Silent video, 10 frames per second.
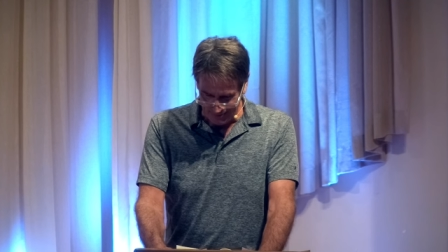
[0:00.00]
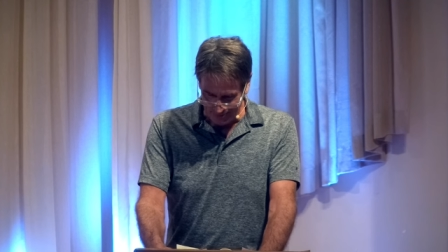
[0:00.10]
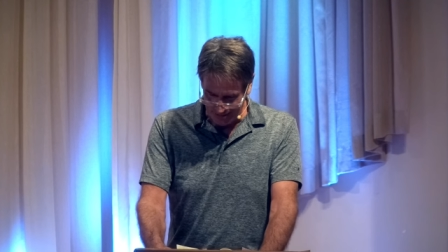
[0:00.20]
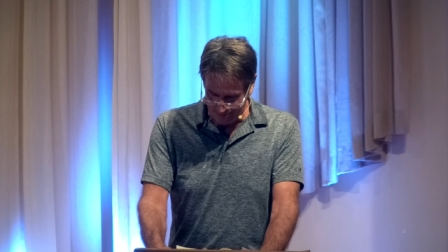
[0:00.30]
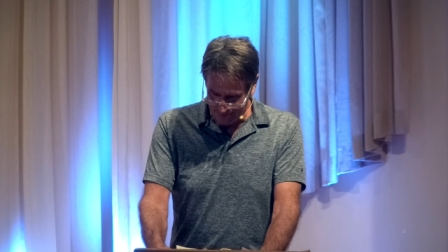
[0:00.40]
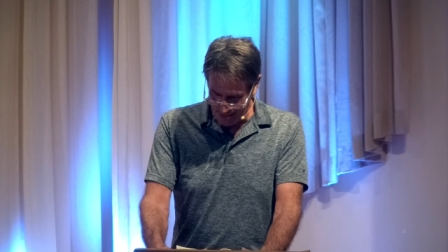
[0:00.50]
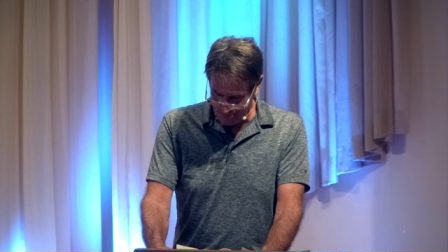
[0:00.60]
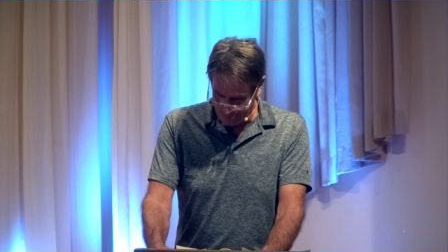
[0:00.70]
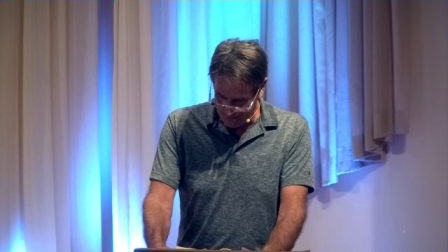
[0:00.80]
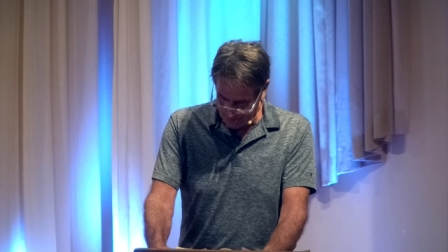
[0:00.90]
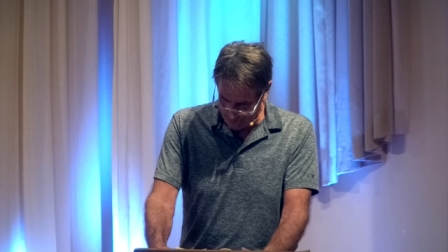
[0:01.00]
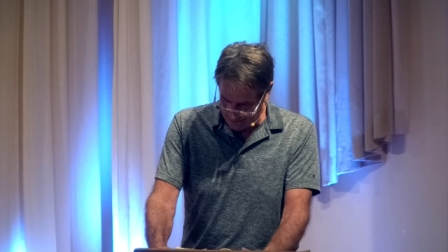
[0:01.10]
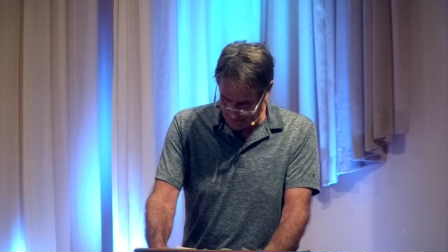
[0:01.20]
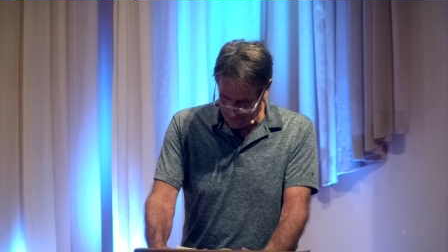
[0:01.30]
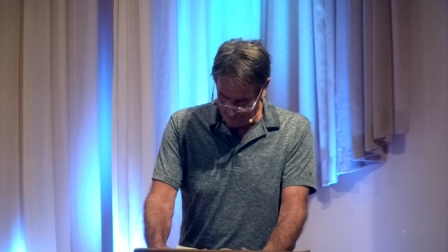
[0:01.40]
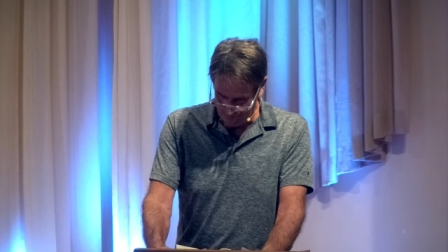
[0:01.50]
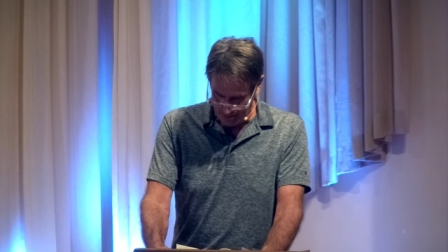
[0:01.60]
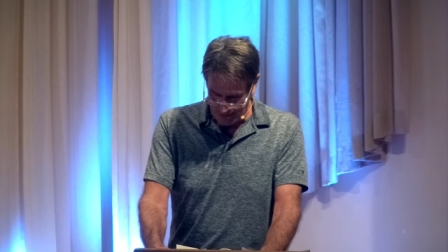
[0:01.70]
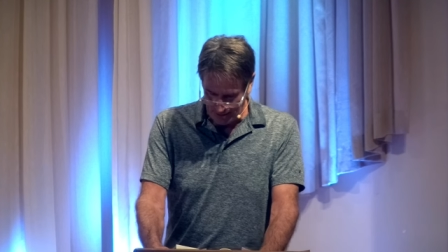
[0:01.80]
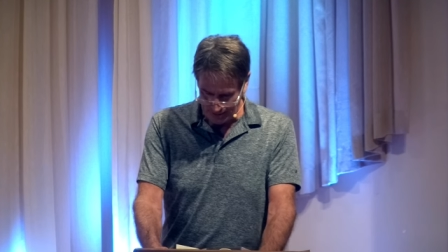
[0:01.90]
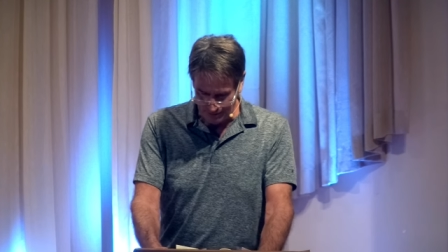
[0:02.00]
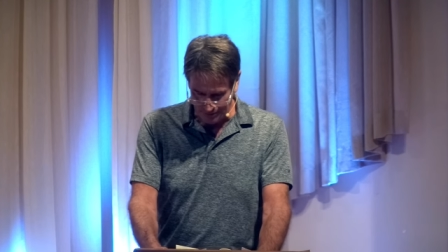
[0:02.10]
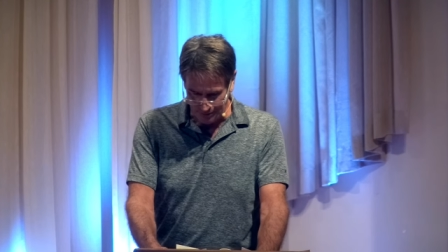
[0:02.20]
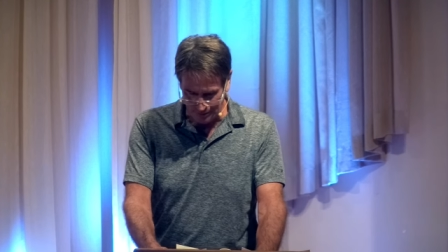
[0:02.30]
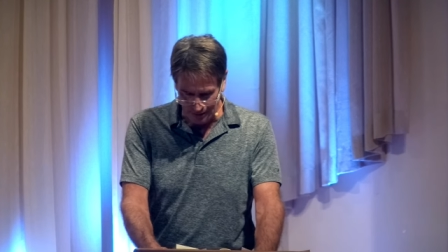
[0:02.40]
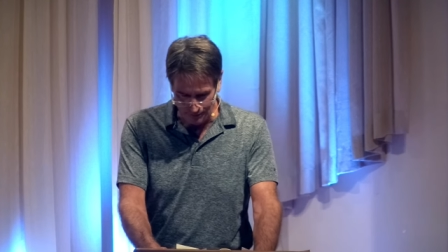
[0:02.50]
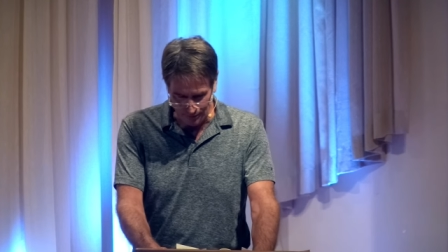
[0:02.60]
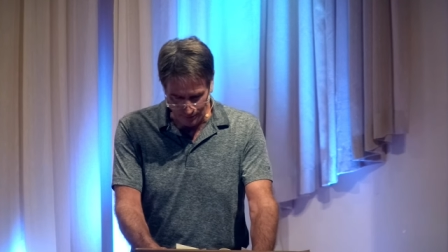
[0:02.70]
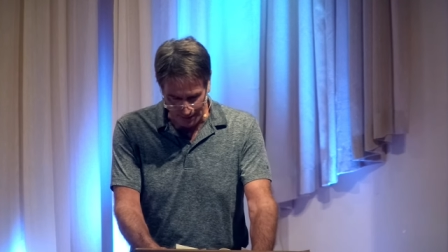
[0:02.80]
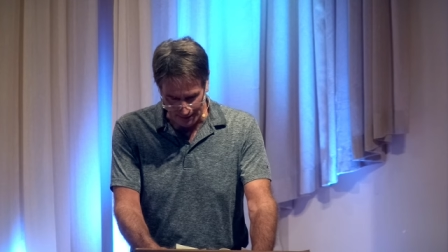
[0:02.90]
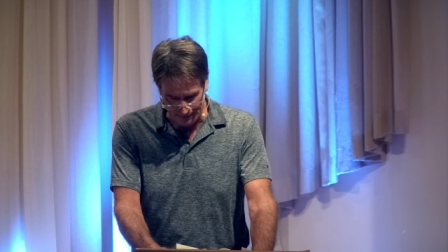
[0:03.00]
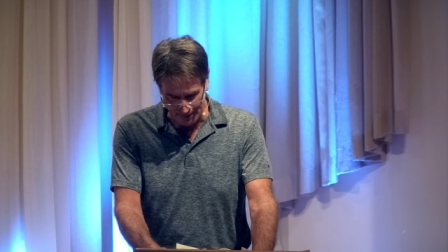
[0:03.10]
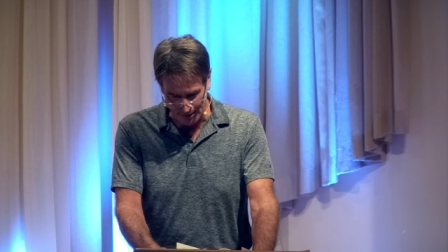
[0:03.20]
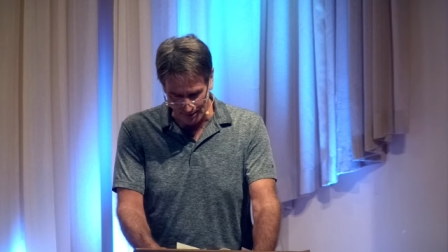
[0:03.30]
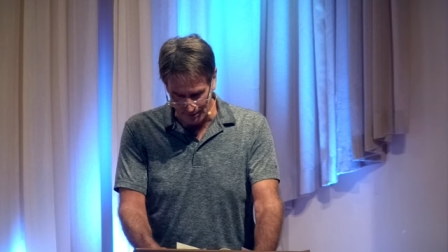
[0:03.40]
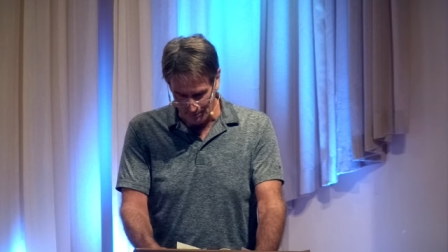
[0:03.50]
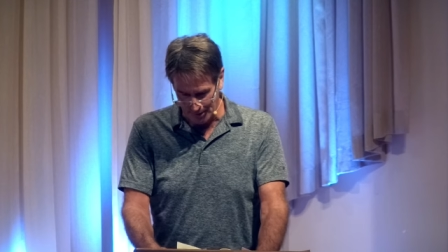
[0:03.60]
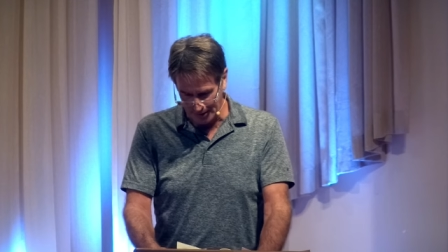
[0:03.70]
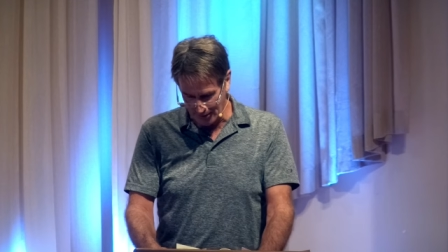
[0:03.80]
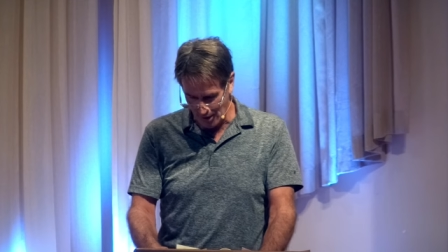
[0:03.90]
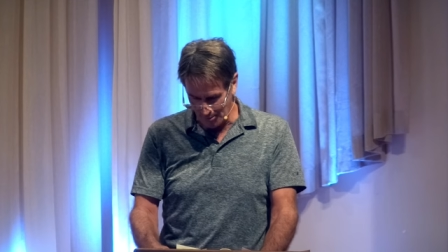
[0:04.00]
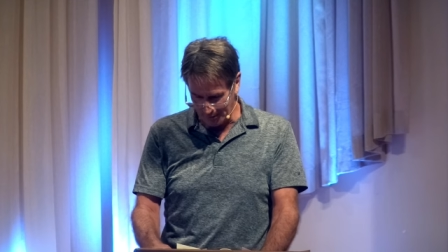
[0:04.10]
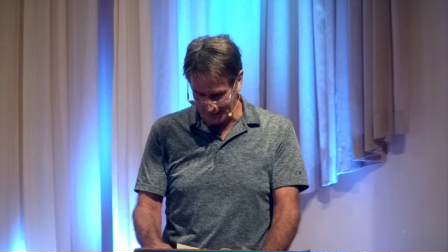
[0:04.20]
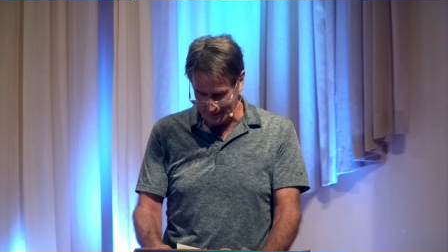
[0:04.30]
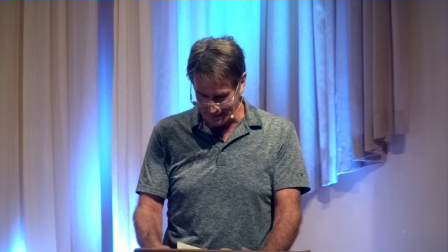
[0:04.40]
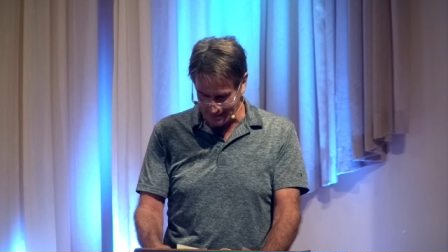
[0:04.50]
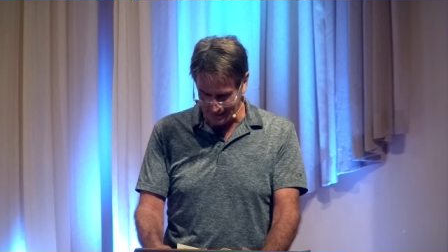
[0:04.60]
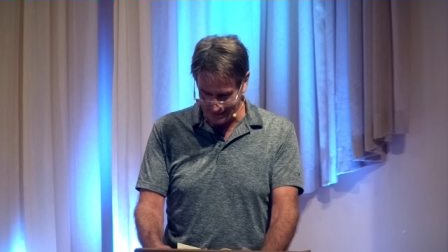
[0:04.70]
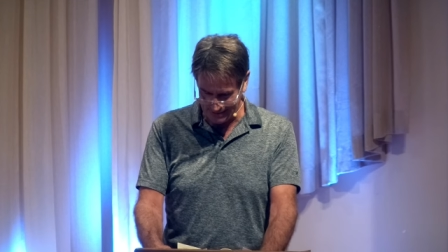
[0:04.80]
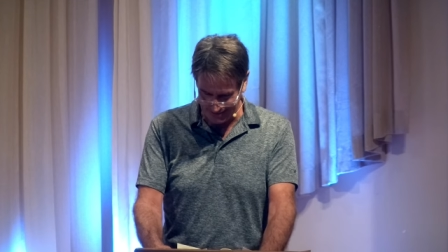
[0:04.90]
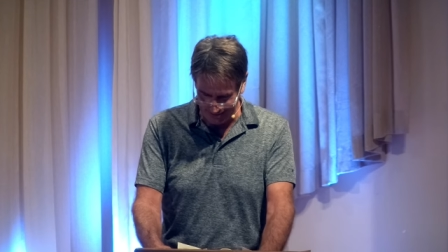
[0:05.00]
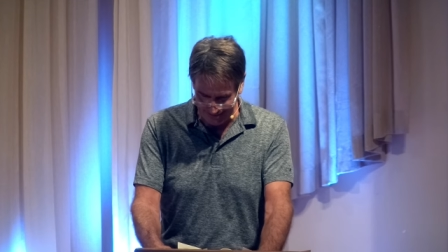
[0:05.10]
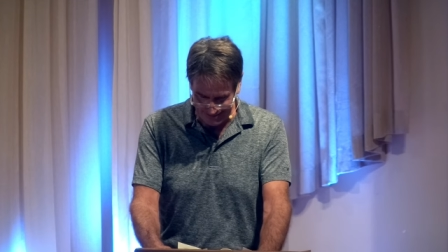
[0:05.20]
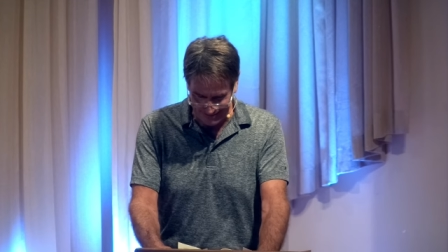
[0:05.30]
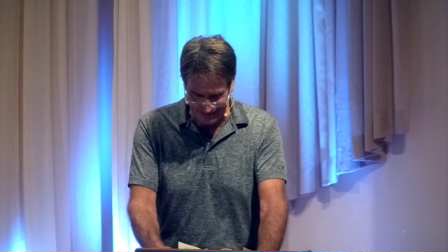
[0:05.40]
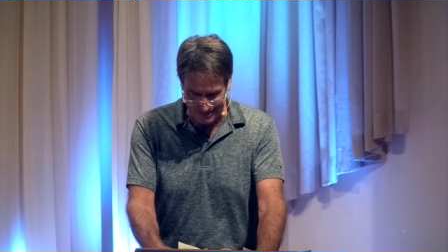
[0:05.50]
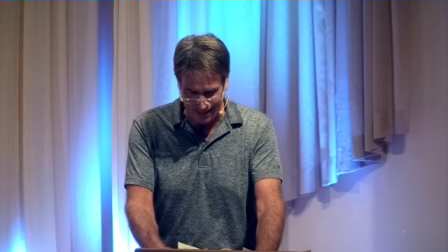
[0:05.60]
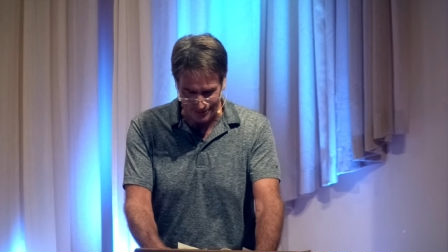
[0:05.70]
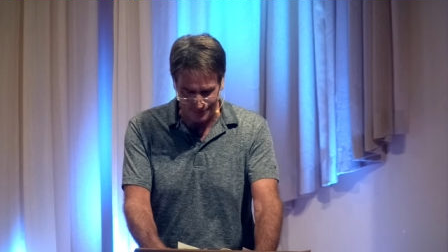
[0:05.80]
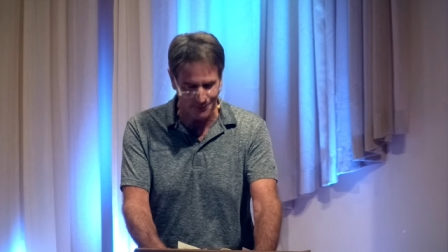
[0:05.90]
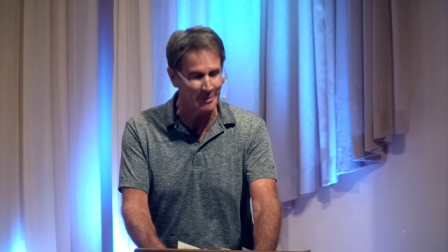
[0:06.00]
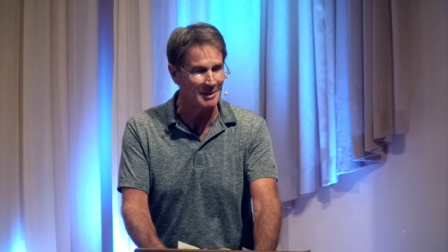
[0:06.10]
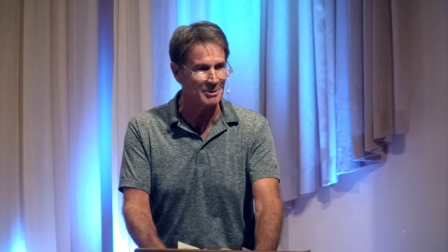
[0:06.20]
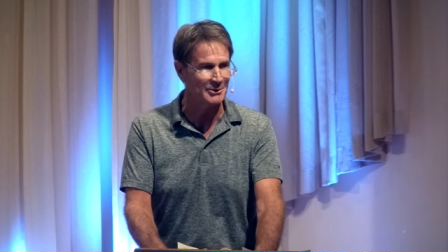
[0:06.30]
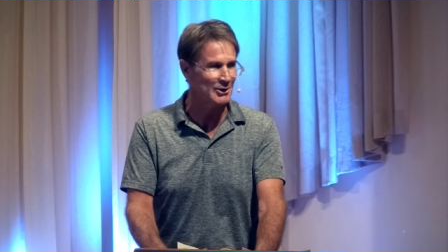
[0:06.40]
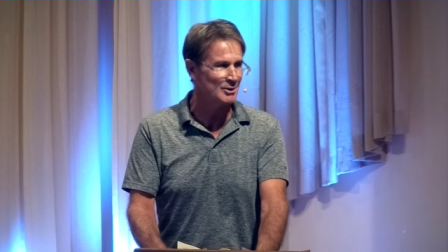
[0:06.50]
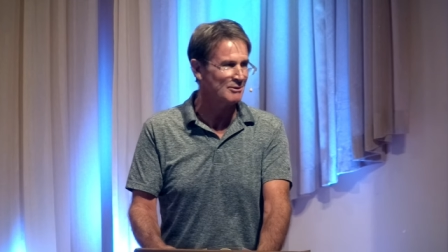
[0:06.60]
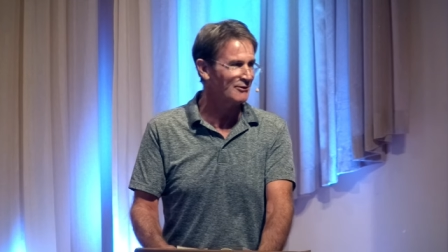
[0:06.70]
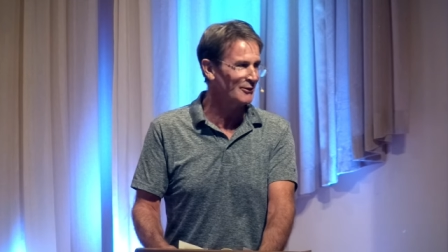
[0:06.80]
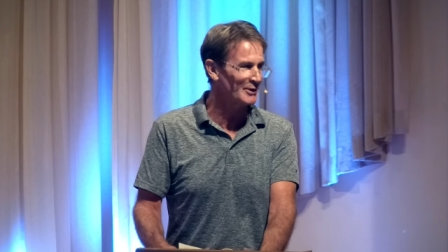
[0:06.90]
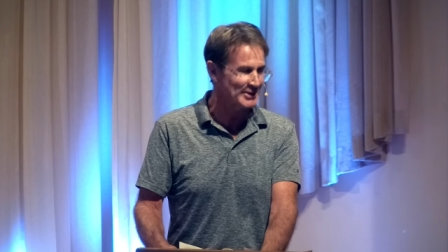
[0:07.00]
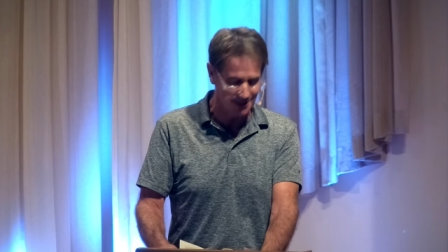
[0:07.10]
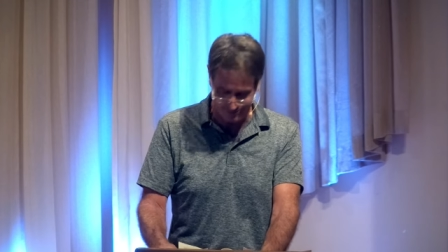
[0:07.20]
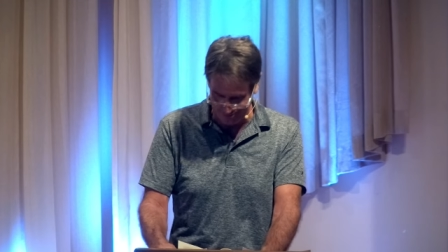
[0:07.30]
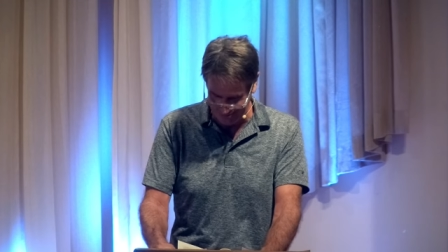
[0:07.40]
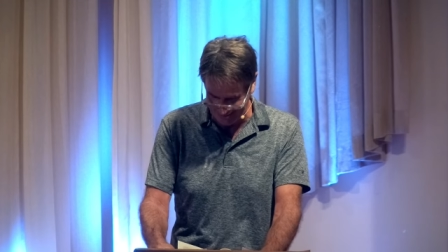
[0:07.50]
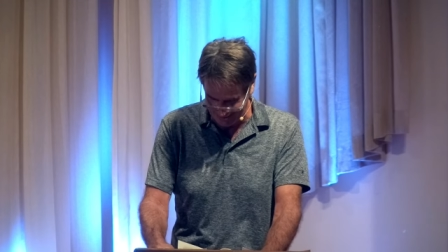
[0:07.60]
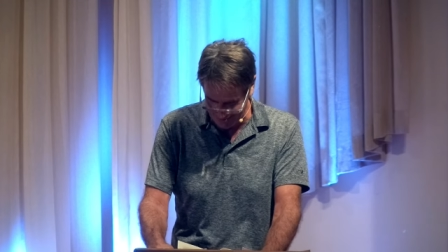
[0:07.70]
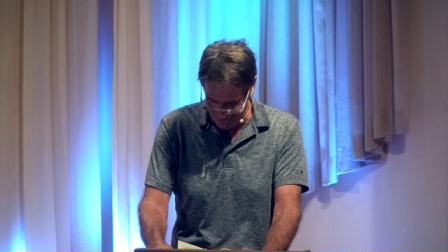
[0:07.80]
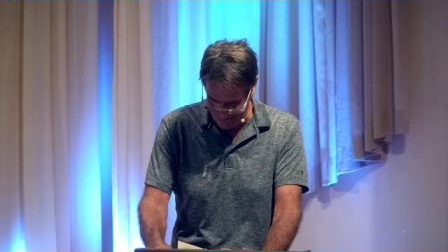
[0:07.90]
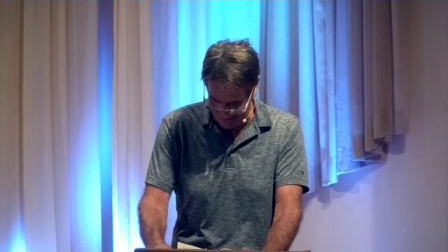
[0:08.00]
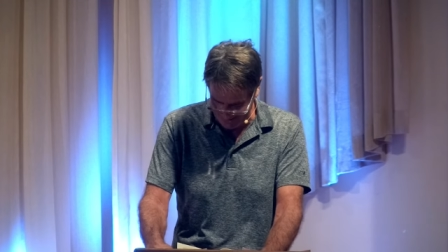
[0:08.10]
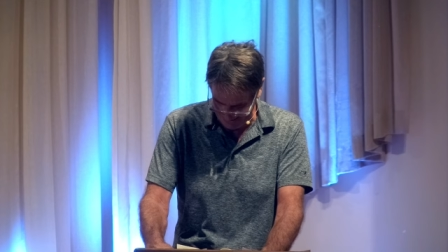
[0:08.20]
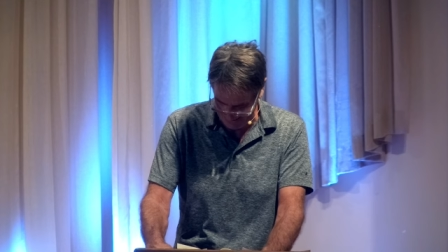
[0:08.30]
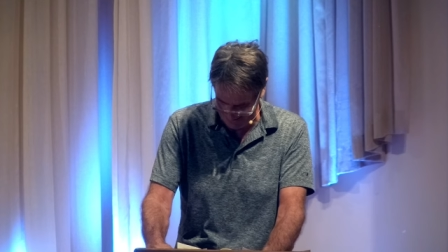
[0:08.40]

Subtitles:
Whatever that may be, and you certainly won't get there by copying the six things successful people do before 7 a.m.